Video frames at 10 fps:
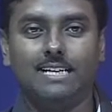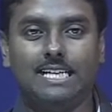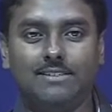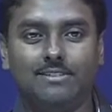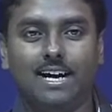
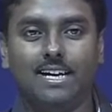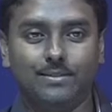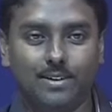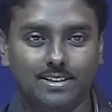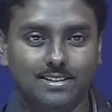defined
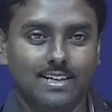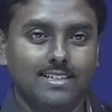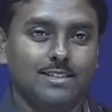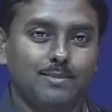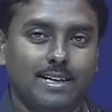what is
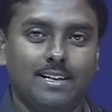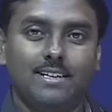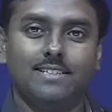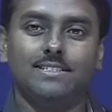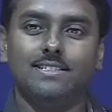energy spectral
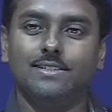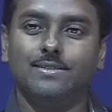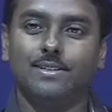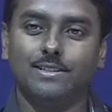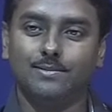density,
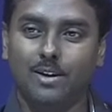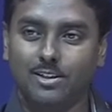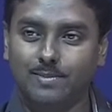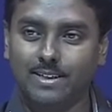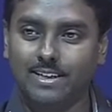what is power
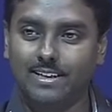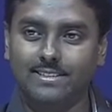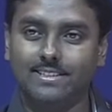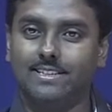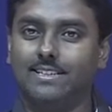spectral
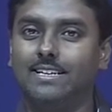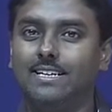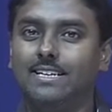density,